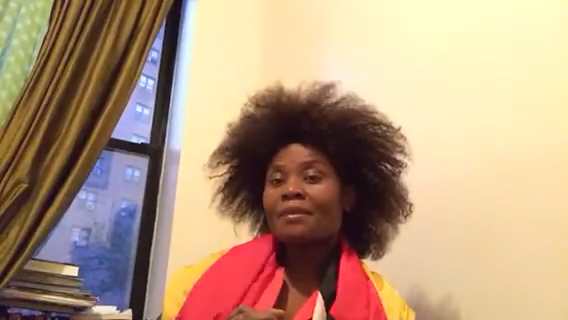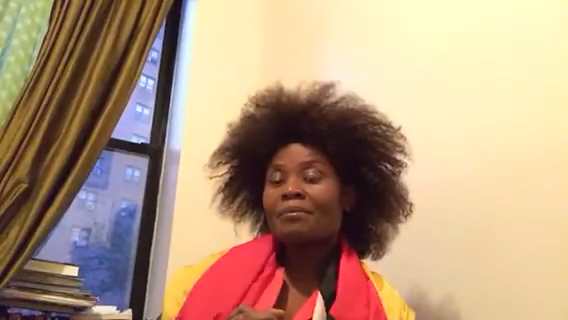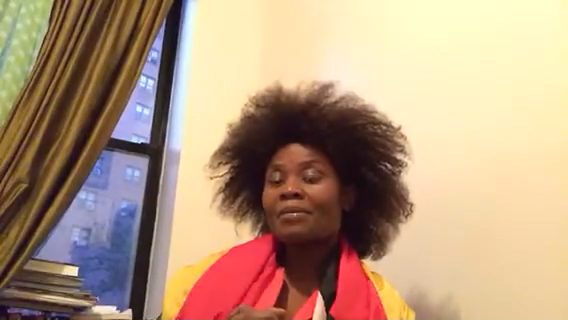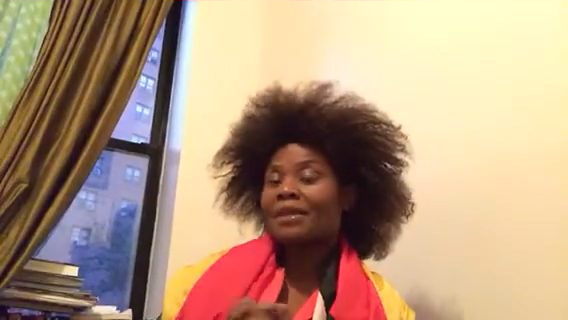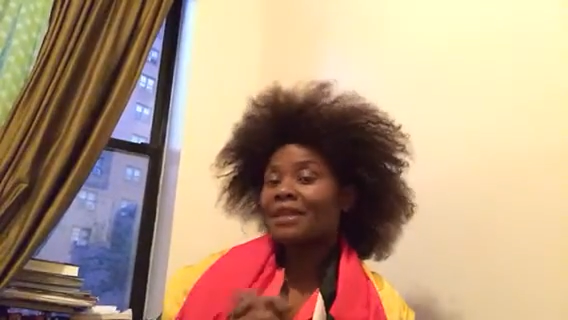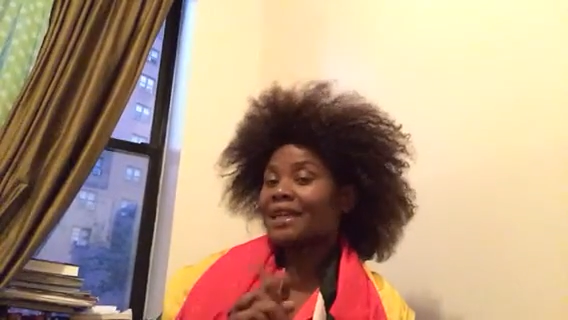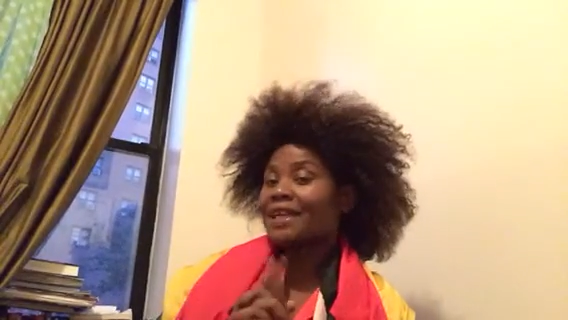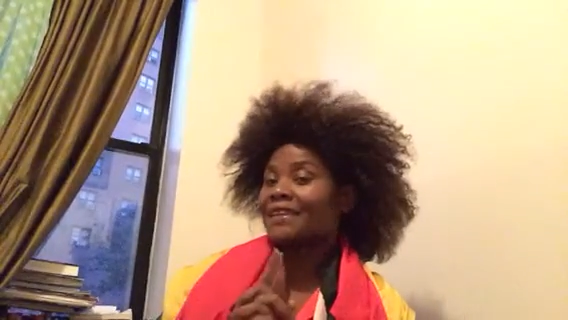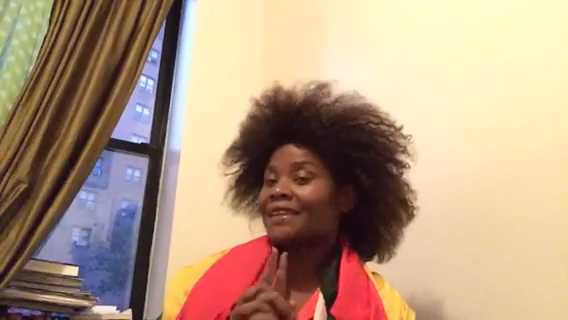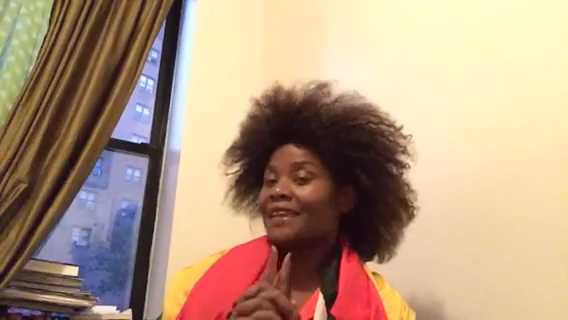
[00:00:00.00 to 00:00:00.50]

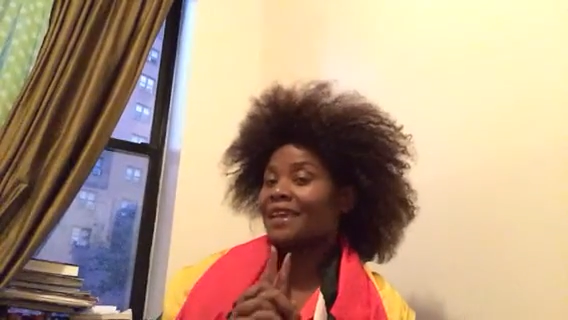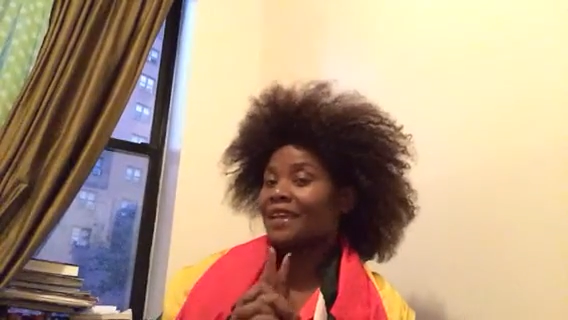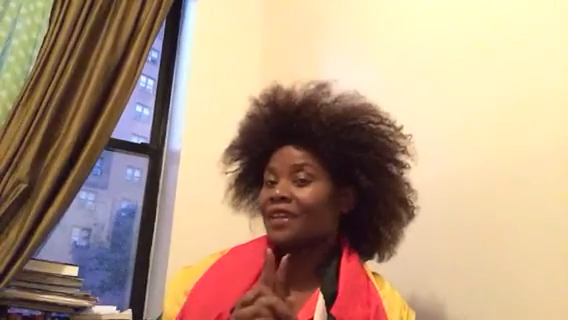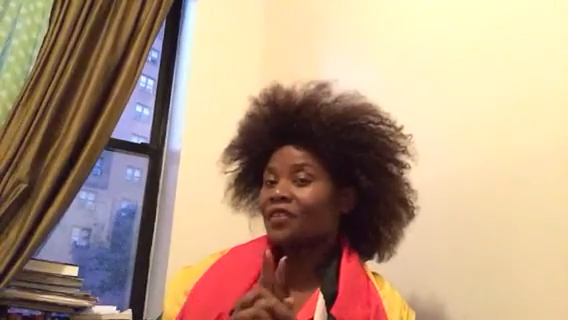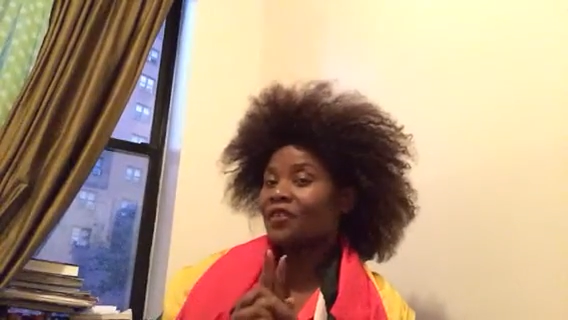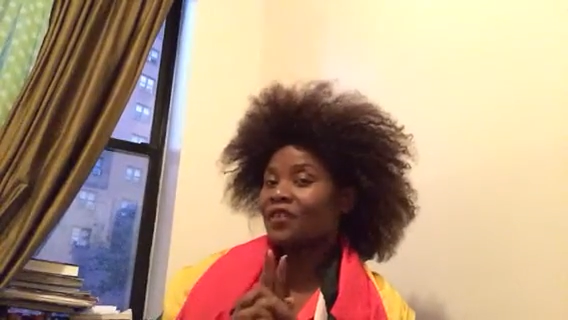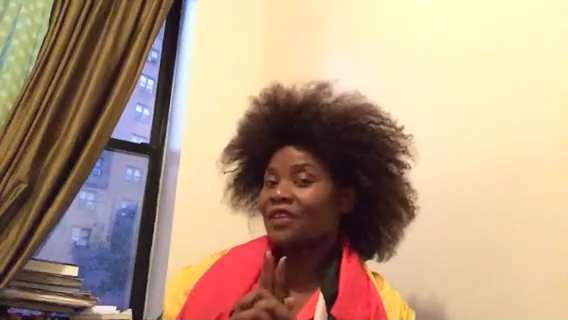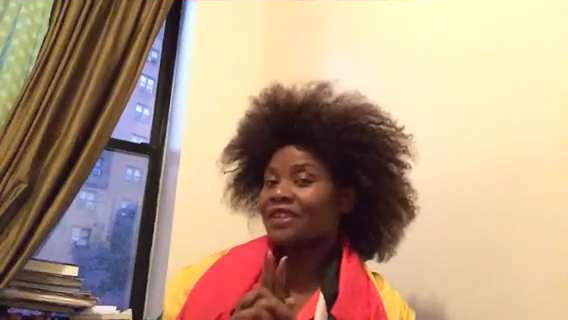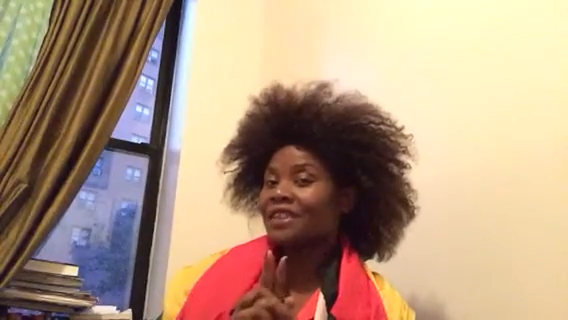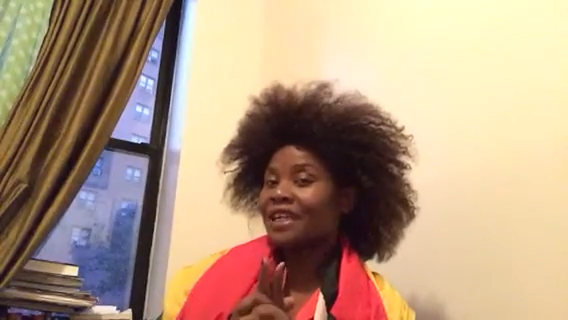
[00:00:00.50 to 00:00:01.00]
But at the
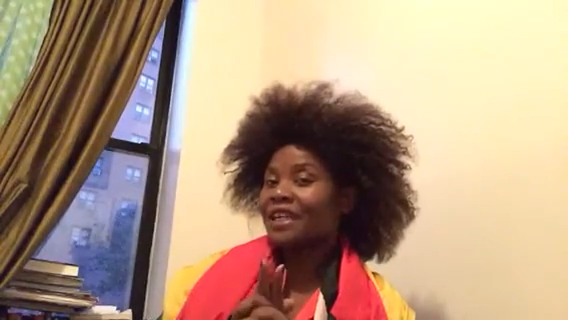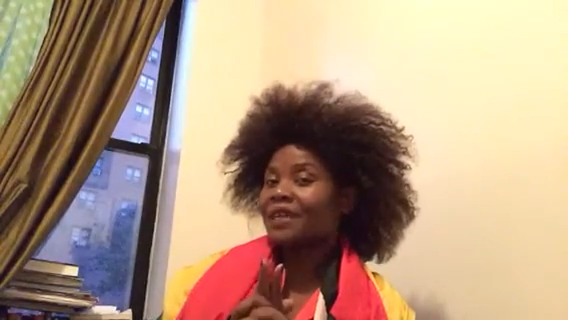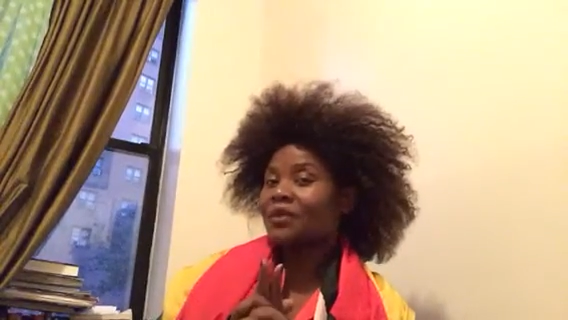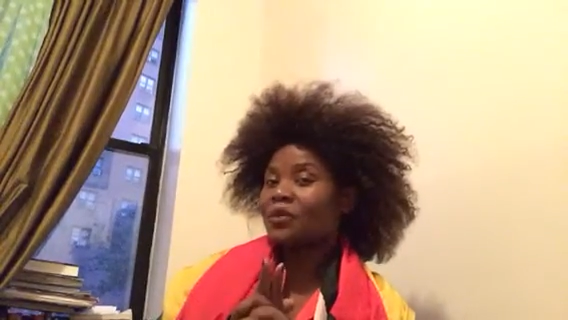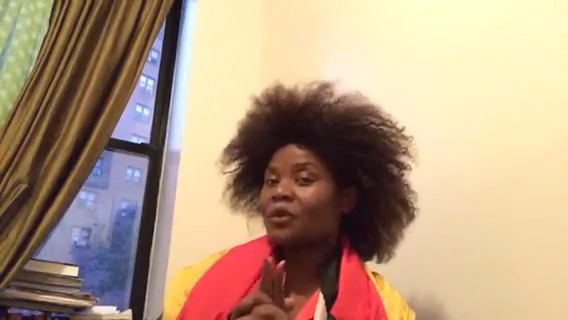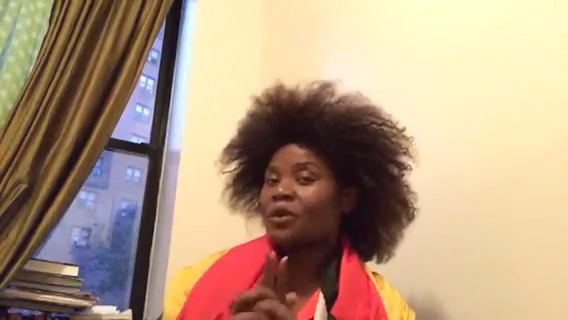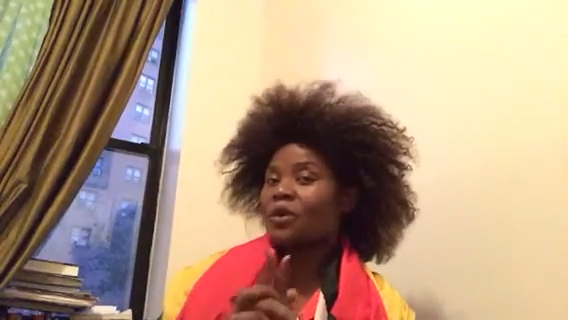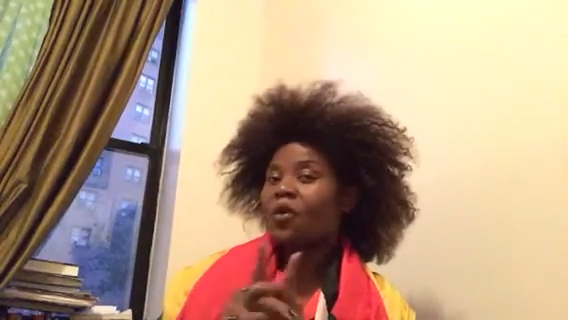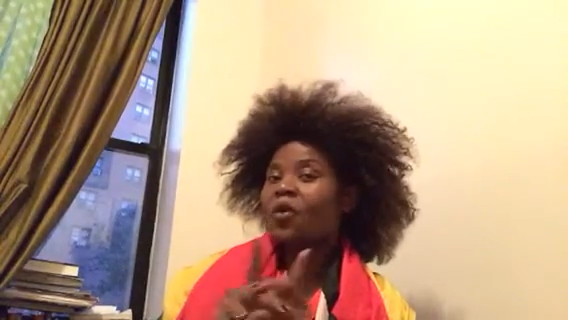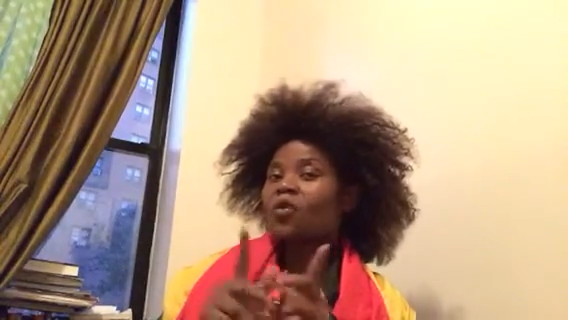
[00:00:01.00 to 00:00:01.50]
end of the day, we